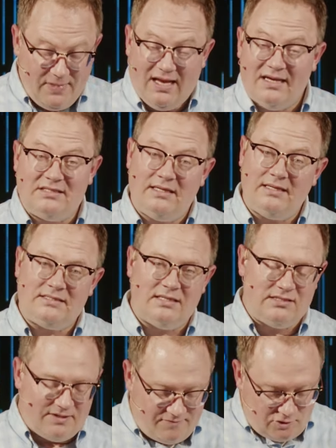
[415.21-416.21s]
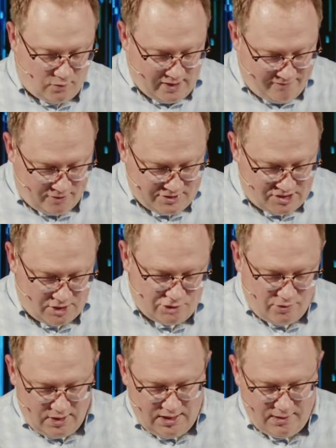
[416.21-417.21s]
As citizens of the 21st
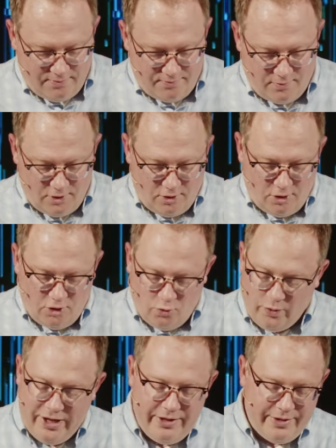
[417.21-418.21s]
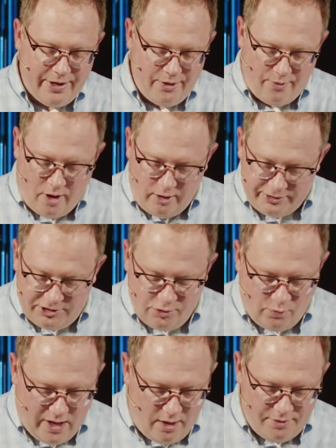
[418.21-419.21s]
century, we know all too
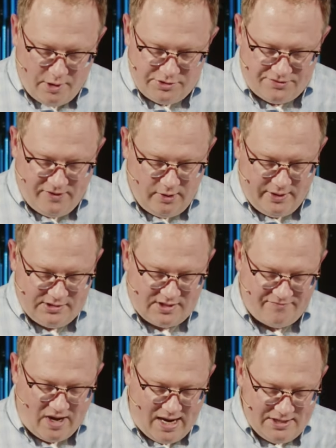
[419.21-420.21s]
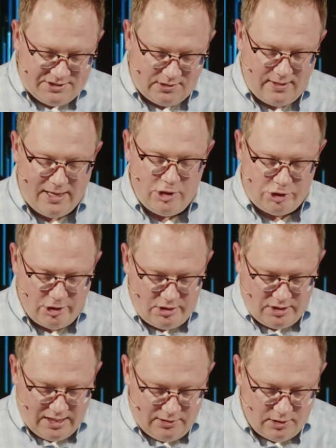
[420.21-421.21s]
well those feelings of
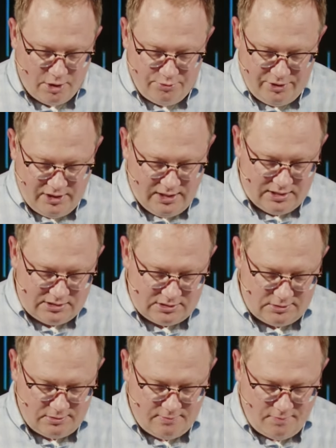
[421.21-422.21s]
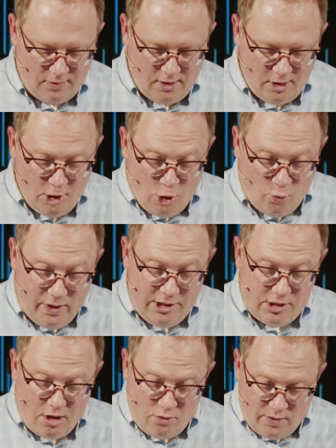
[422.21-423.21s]
isolation and loneliness. We
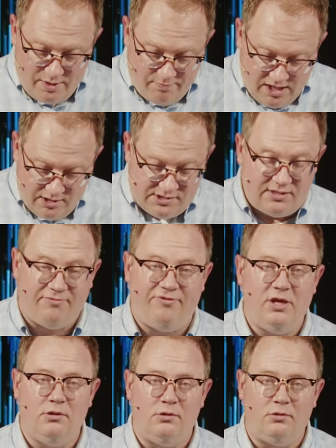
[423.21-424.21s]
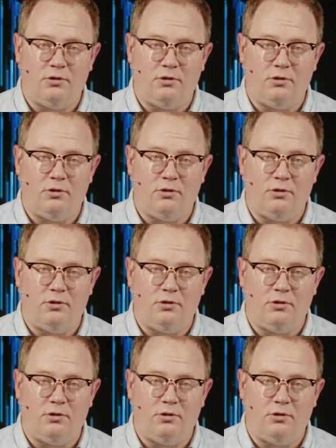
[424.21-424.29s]
know what it means to feel